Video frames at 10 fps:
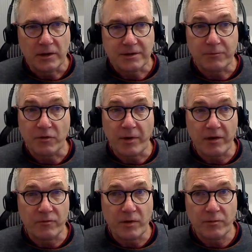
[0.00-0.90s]
Some of you
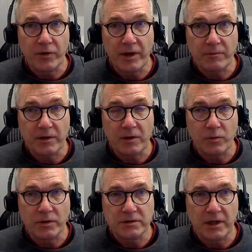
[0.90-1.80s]
may remember him. He
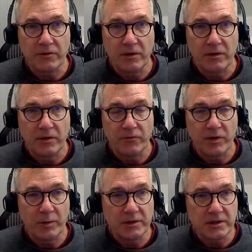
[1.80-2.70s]
was a
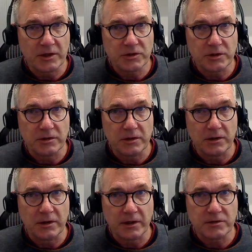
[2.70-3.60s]
rehabilitation
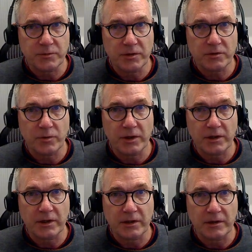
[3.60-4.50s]
expert
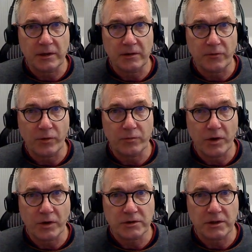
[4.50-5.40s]
working in the Royal
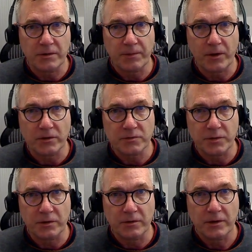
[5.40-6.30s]
Berkshire
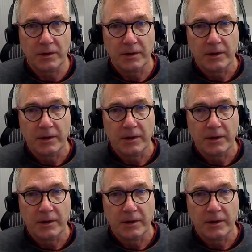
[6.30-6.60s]
Hospital.